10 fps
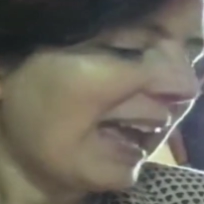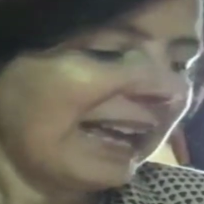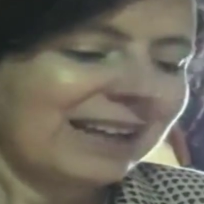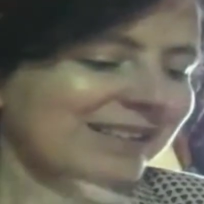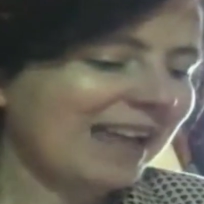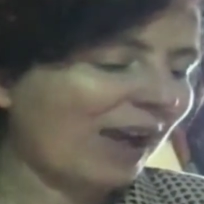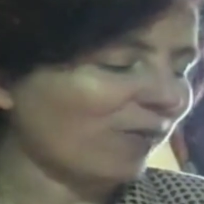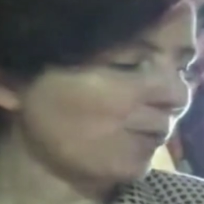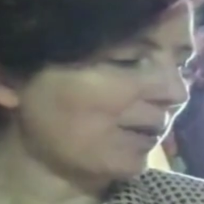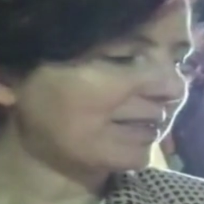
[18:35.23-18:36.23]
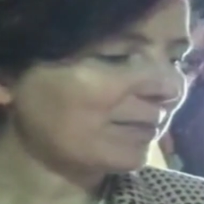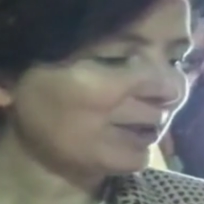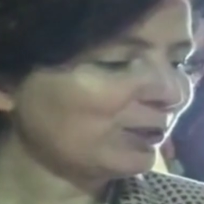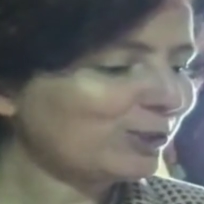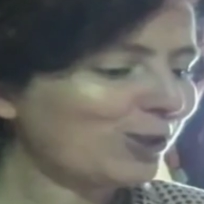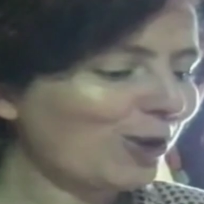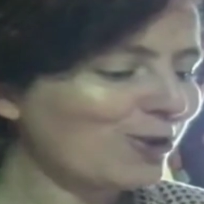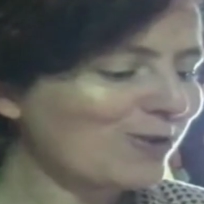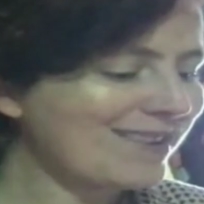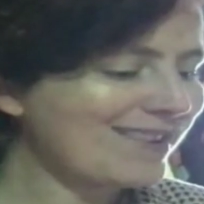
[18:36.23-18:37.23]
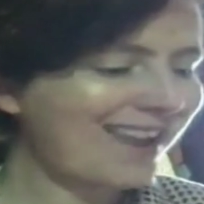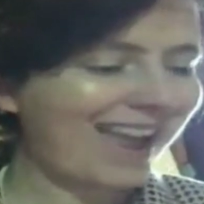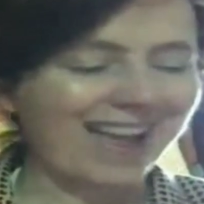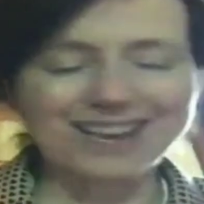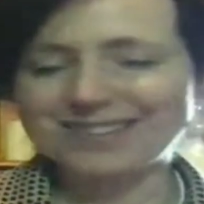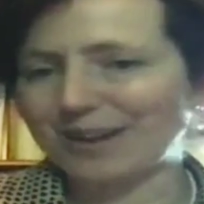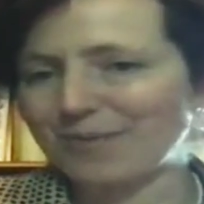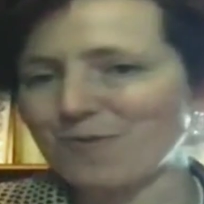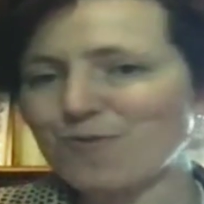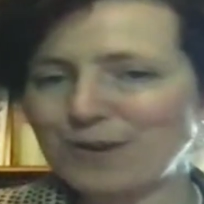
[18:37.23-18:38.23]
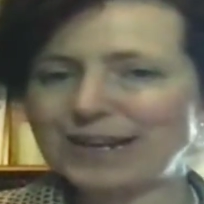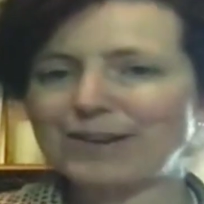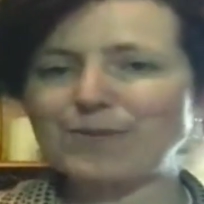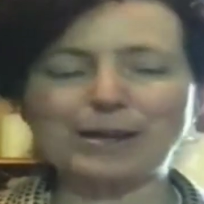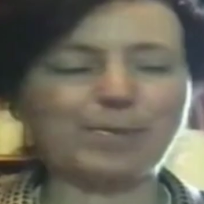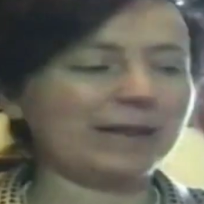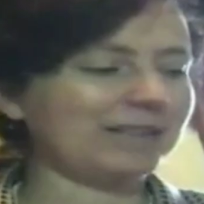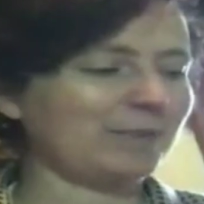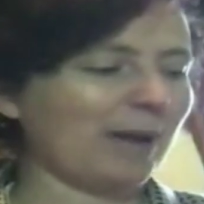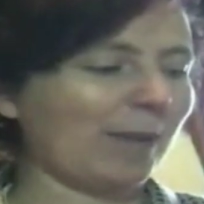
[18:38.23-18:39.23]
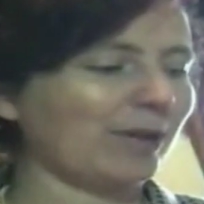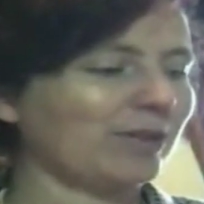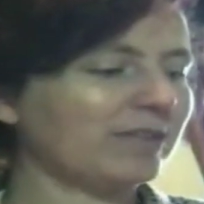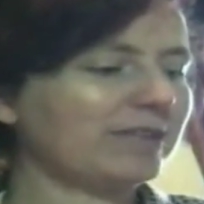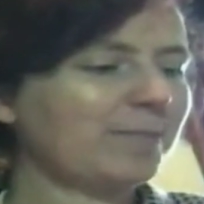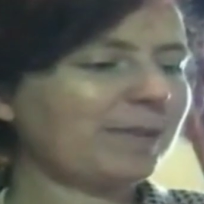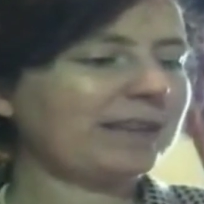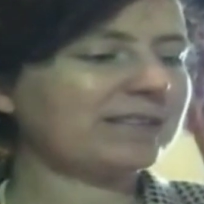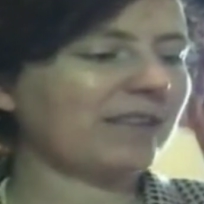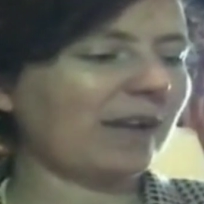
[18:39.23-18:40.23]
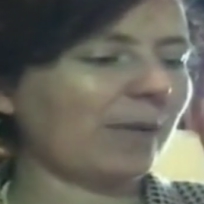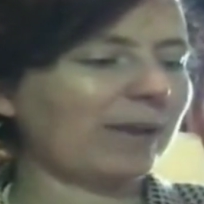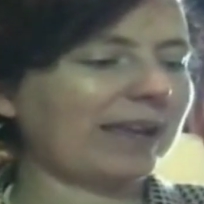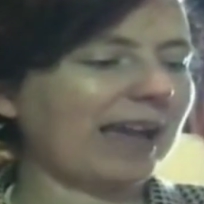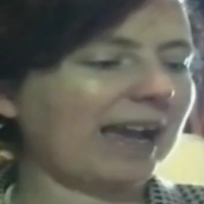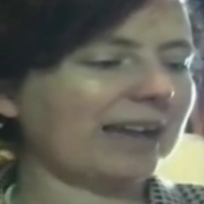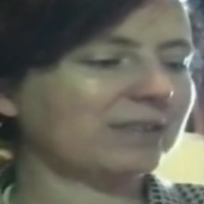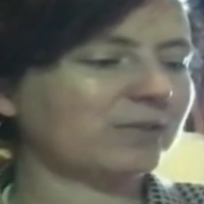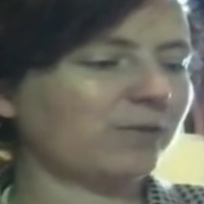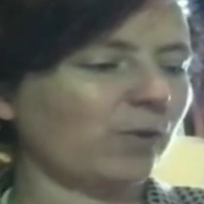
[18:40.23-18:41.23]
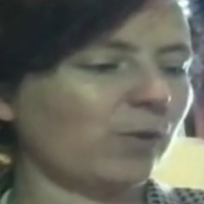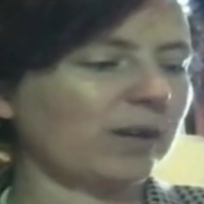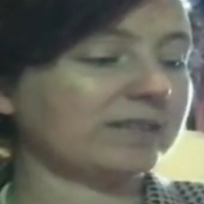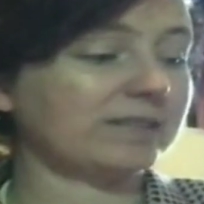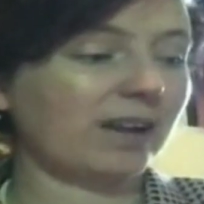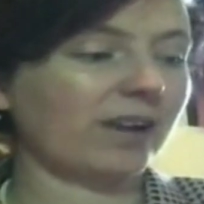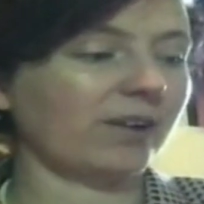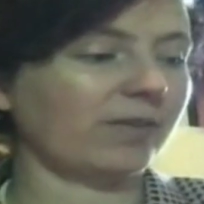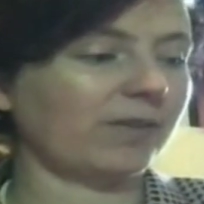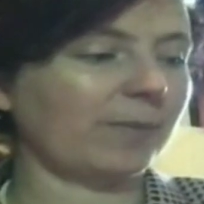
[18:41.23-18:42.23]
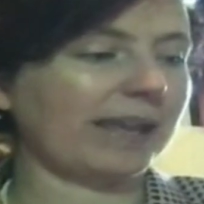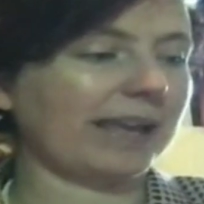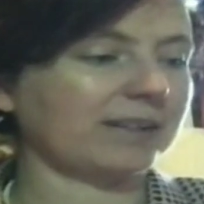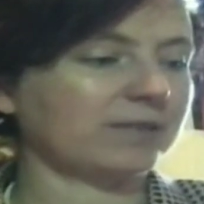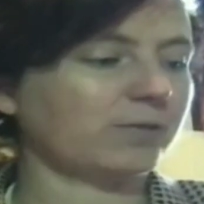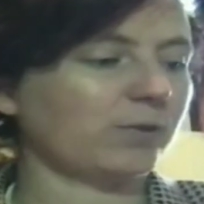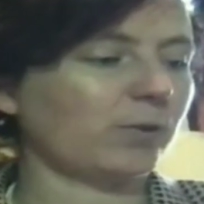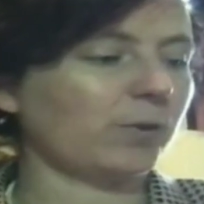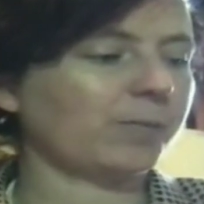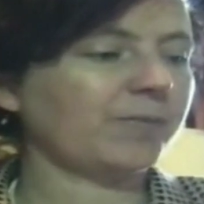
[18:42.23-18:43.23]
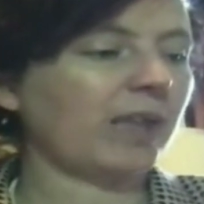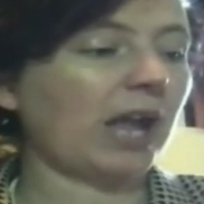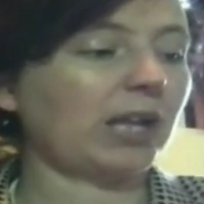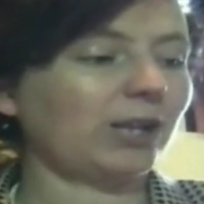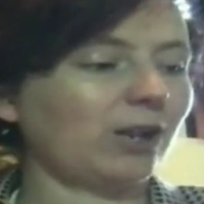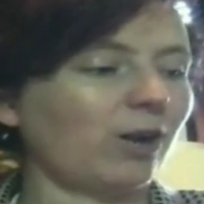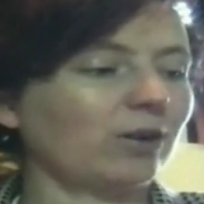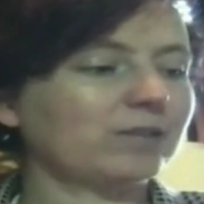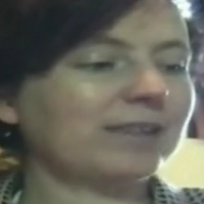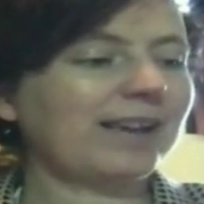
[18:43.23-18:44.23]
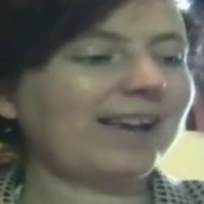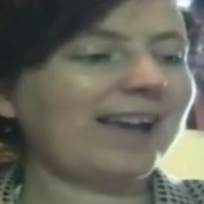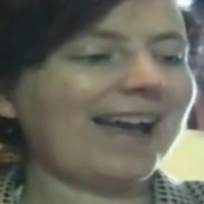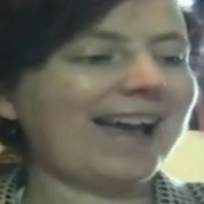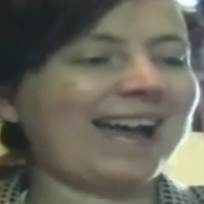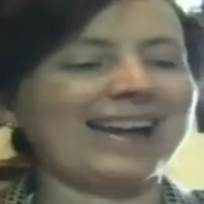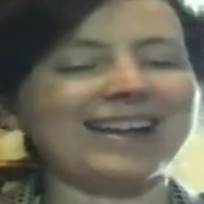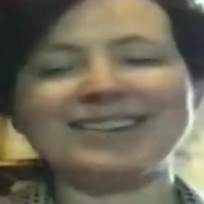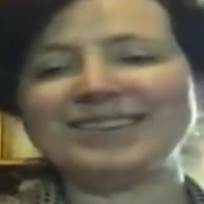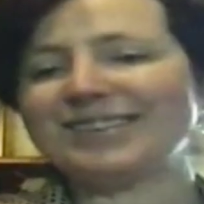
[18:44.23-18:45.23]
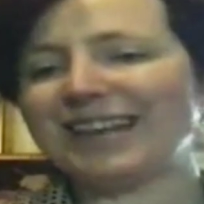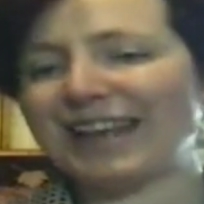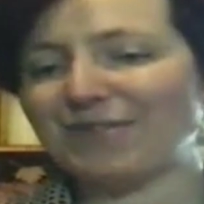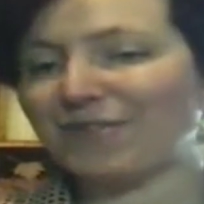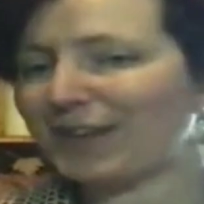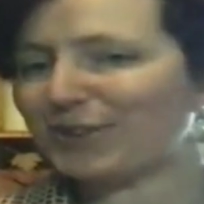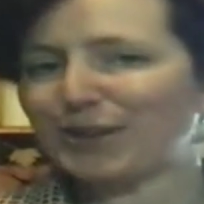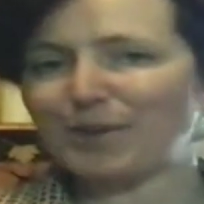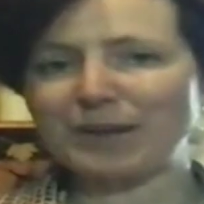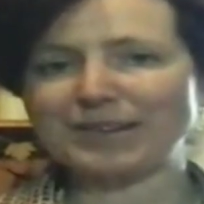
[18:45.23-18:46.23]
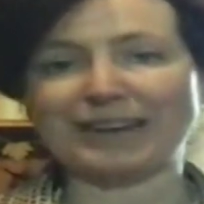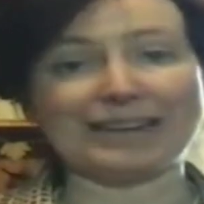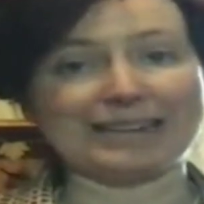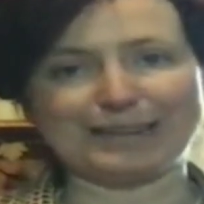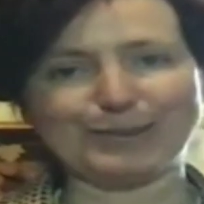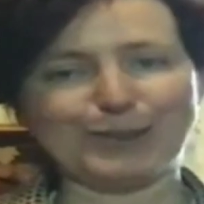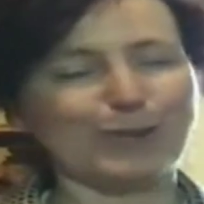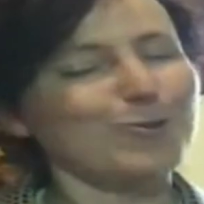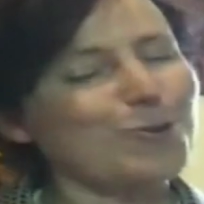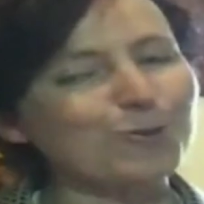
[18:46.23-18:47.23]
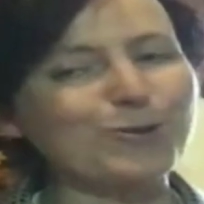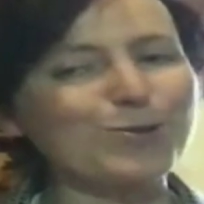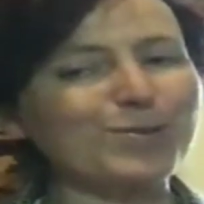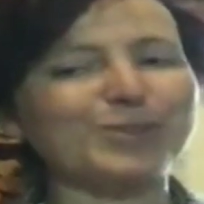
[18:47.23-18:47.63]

Now, the piece I'm going to show you next, I'm really, really pleased about, because it's a piece that we get asked for, a style that we get asked for a lot. And it featured in my title, so it's not too much